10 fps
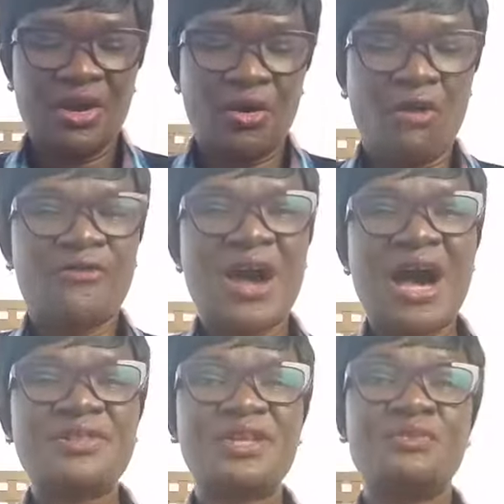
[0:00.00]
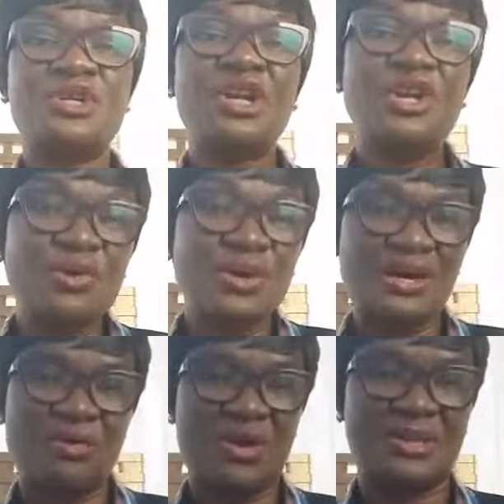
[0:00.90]
of how they would look
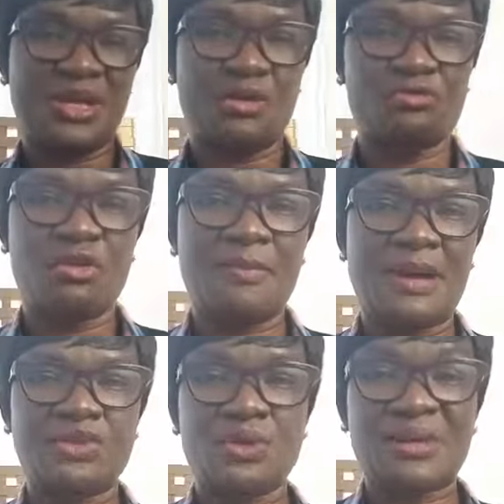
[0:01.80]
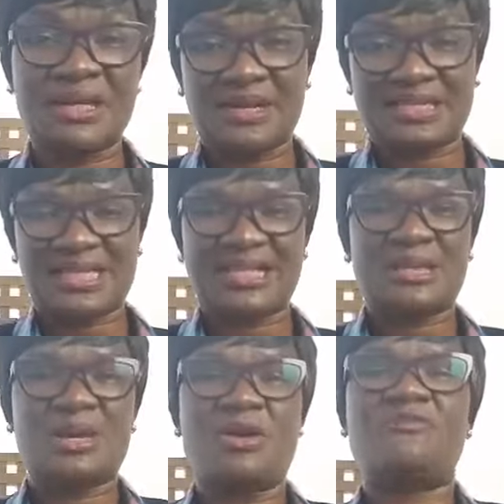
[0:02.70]
when they grow up. I'm talking about
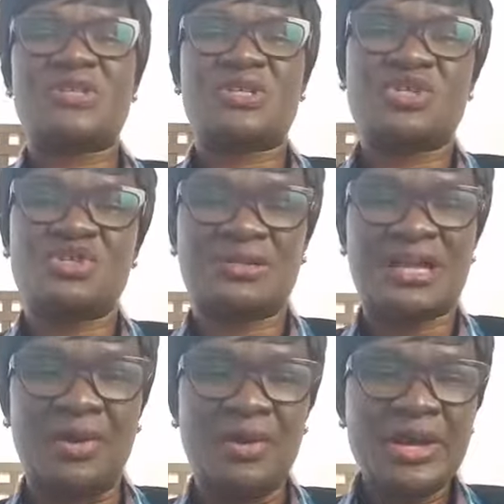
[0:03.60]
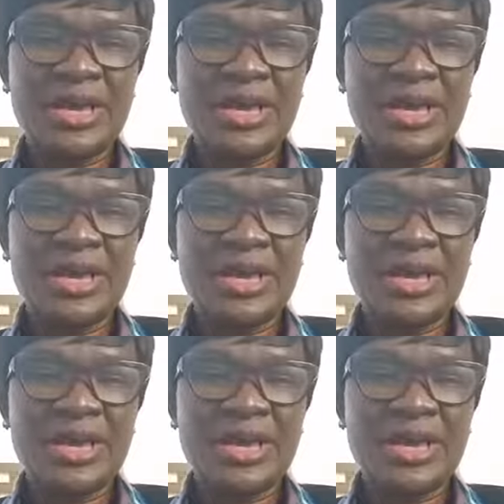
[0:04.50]
starting the conversation now.